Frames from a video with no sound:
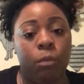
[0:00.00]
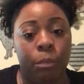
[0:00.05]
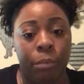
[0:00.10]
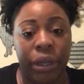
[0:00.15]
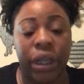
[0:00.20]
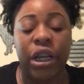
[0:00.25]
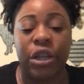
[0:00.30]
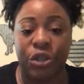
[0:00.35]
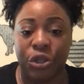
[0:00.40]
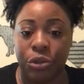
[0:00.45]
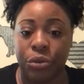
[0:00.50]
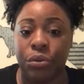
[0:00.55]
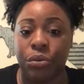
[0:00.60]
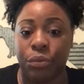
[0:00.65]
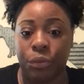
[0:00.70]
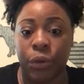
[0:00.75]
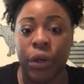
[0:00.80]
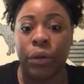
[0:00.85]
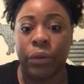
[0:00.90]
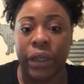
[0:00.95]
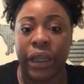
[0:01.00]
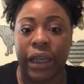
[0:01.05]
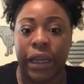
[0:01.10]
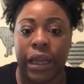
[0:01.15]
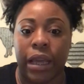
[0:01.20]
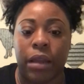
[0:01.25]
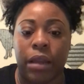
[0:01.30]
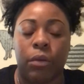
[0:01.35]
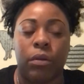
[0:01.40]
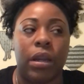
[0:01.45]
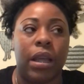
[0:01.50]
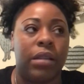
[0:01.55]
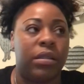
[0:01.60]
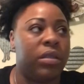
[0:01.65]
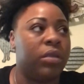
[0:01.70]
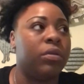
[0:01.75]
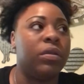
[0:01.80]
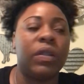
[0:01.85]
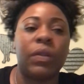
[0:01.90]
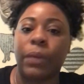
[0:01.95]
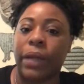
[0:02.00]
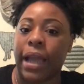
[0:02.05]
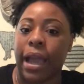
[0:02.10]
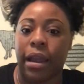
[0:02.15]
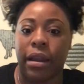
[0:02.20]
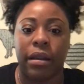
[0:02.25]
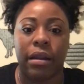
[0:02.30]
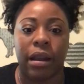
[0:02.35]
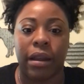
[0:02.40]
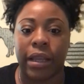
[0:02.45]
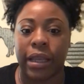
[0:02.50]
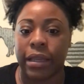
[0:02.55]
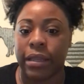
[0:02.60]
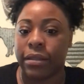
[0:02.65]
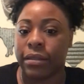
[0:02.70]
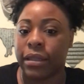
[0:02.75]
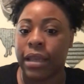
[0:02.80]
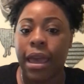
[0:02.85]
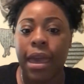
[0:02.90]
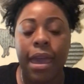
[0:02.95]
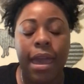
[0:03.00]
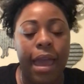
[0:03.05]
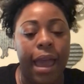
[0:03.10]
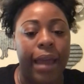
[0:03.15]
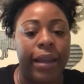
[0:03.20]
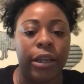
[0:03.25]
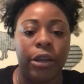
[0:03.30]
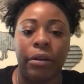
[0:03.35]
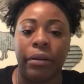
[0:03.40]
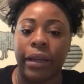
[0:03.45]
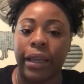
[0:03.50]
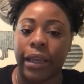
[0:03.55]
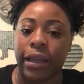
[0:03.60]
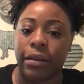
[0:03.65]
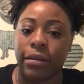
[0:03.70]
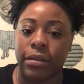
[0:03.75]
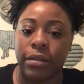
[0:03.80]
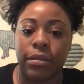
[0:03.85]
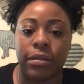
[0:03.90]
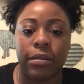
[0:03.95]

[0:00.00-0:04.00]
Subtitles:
because you will need it. As soon as we got here, our kids had to go get